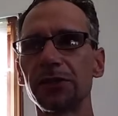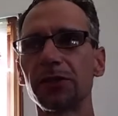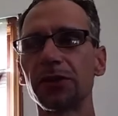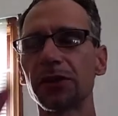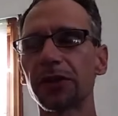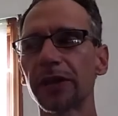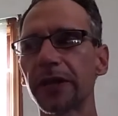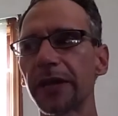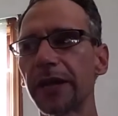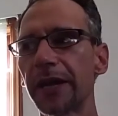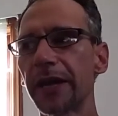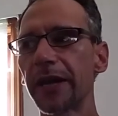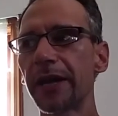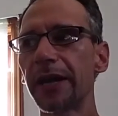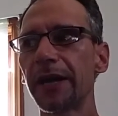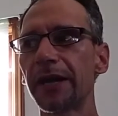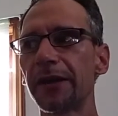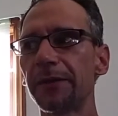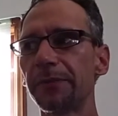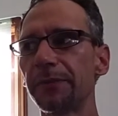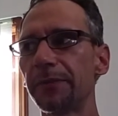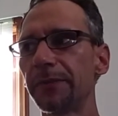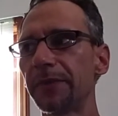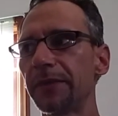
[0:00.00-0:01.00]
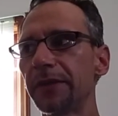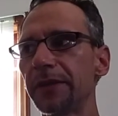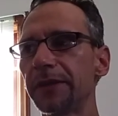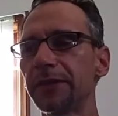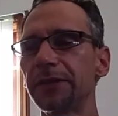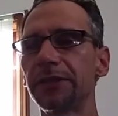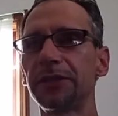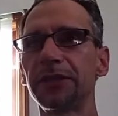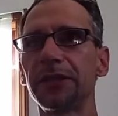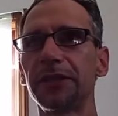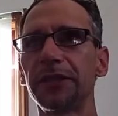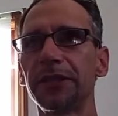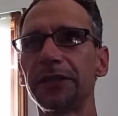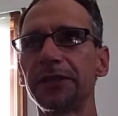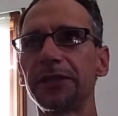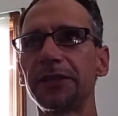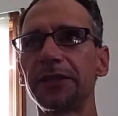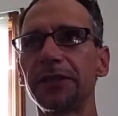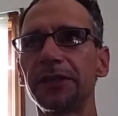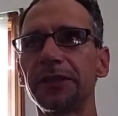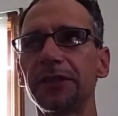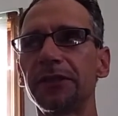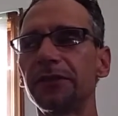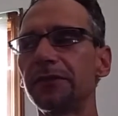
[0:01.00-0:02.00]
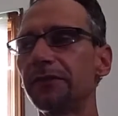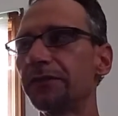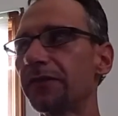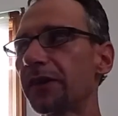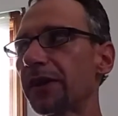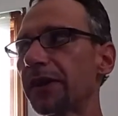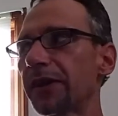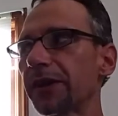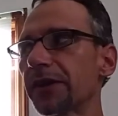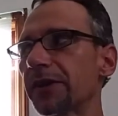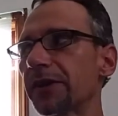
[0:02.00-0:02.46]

looking ahead, and then she finally